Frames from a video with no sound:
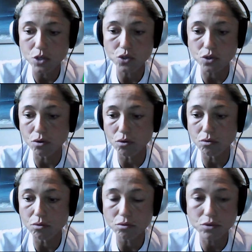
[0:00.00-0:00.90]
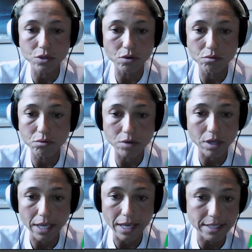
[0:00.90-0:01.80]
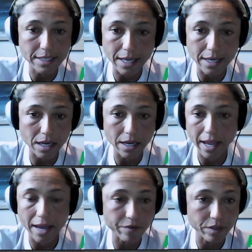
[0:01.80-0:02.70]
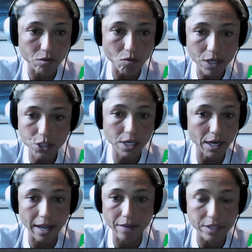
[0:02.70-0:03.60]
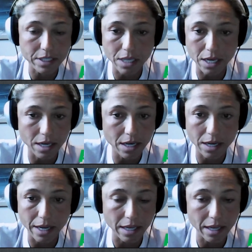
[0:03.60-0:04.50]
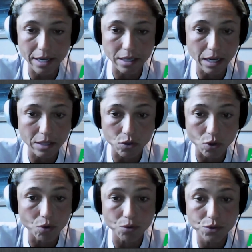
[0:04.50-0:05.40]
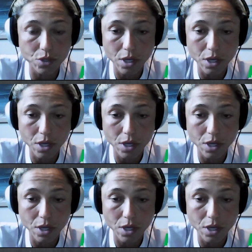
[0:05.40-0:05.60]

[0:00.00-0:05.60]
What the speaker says: So like I said, I haven't watched it. I haven't seen it. I don't